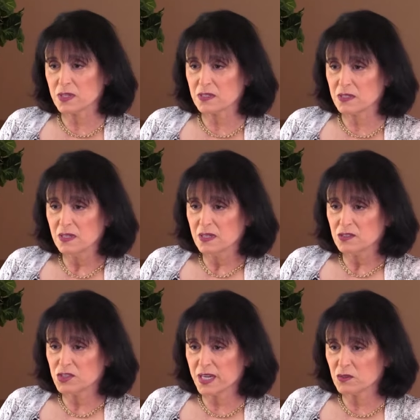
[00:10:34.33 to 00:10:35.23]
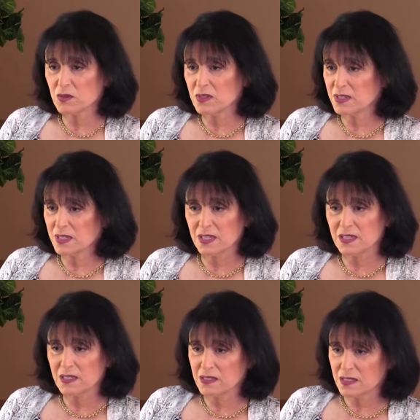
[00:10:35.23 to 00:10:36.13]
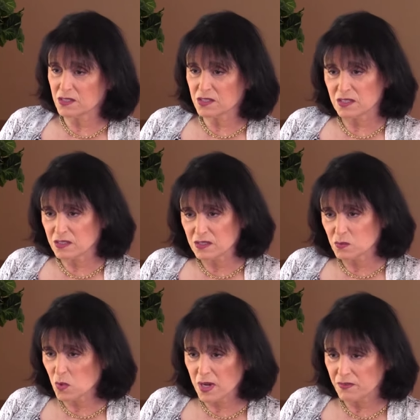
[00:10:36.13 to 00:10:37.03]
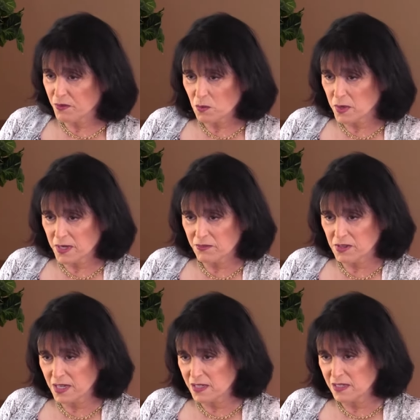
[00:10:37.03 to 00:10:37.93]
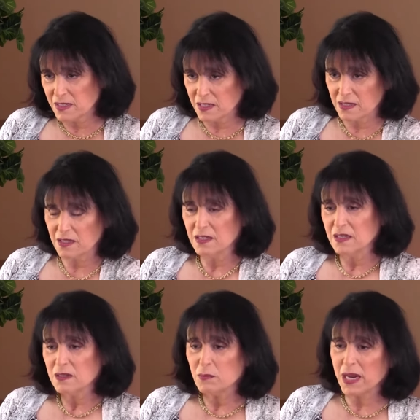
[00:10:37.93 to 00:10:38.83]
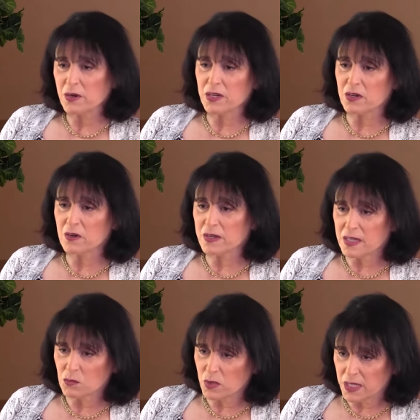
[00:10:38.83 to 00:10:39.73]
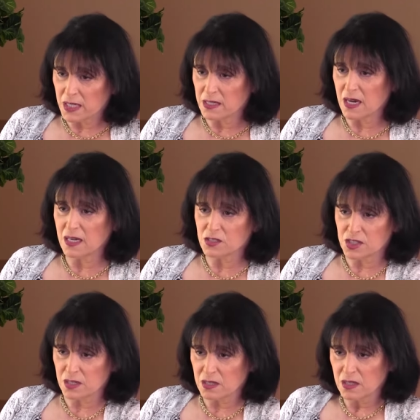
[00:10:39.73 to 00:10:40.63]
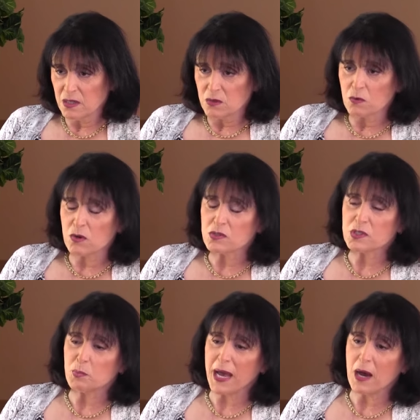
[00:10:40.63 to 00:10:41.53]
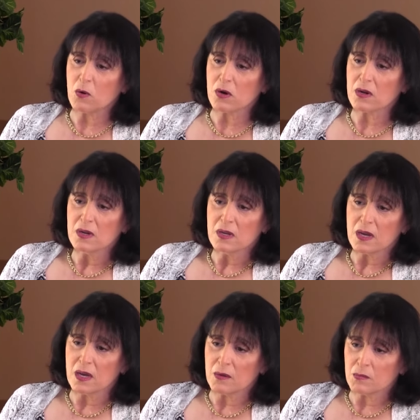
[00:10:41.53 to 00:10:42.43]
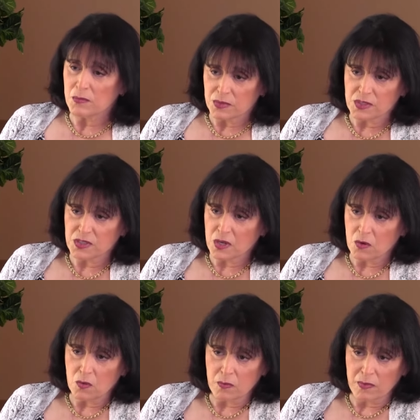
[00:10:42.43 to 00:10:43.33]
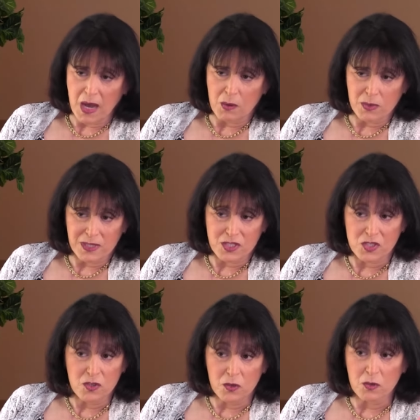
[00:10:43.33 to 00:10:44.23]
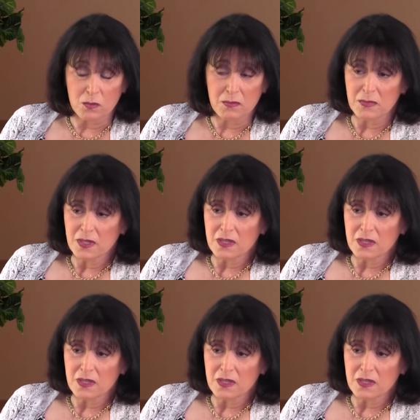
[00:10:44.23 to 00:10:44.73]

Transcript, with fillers: a general and he ditched his wife or whatever they did and married her. And then when he died, she rose to power. Um, so I would assume